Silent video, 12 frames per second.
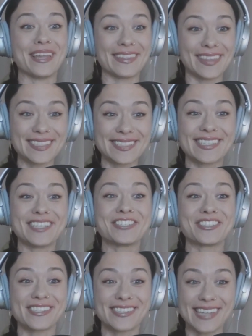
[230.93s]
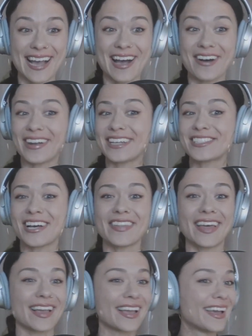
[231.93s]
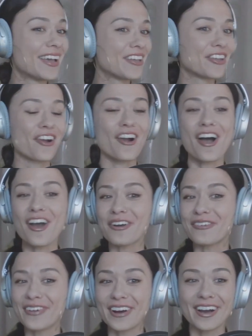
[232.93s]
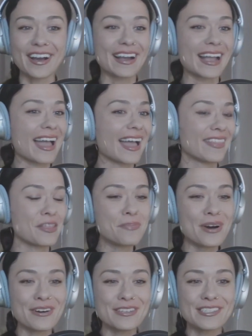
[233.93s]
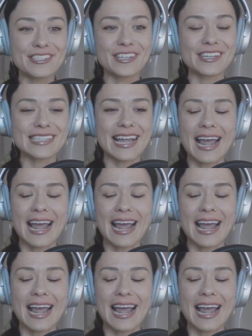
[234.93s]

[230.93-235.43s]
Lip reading: Like this teacher's down. I saw like your artwork and the posters.